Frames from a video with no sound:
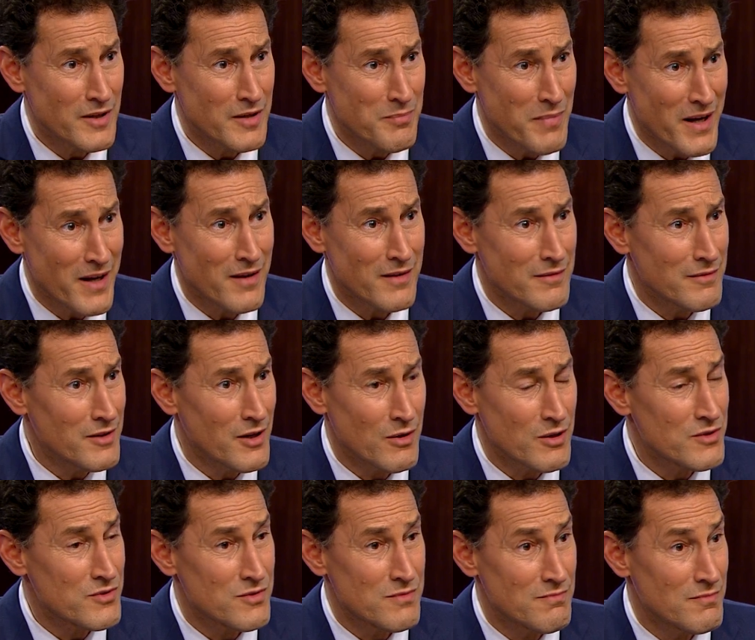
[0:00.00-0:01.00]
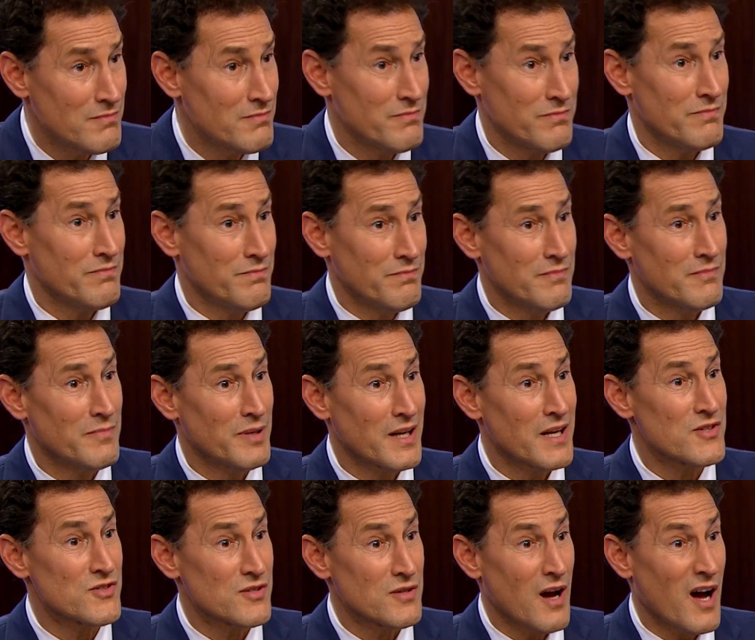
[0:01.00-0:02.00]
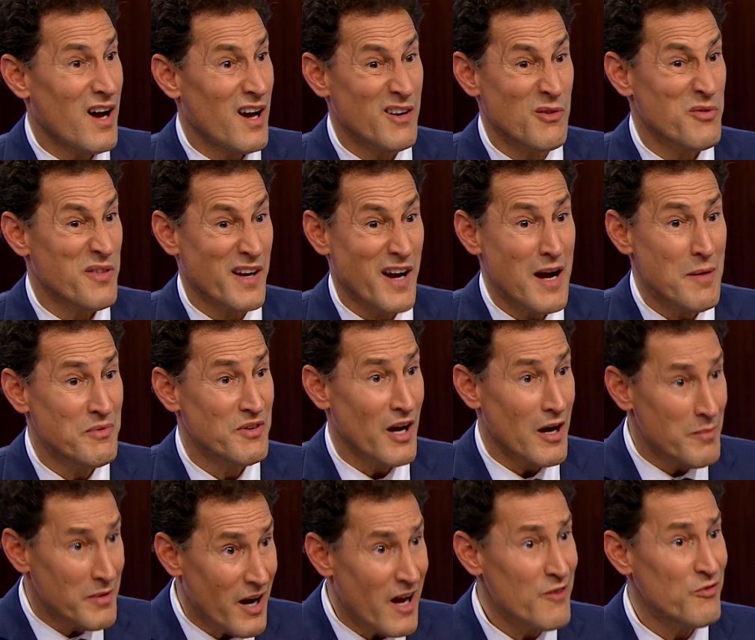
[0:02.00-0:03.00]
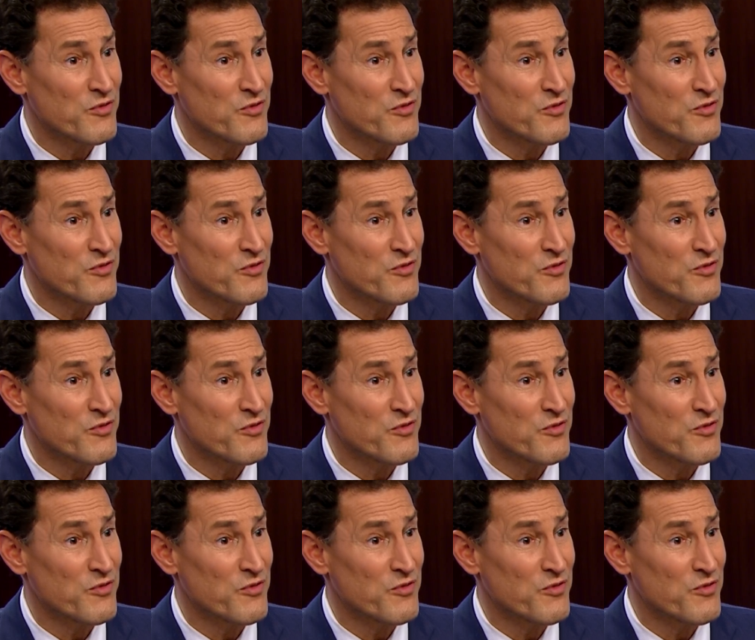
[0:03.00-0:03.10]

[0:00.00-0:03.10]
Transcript: It may not, you know, mm-hmm. it, because I don't think I'm dumb, and I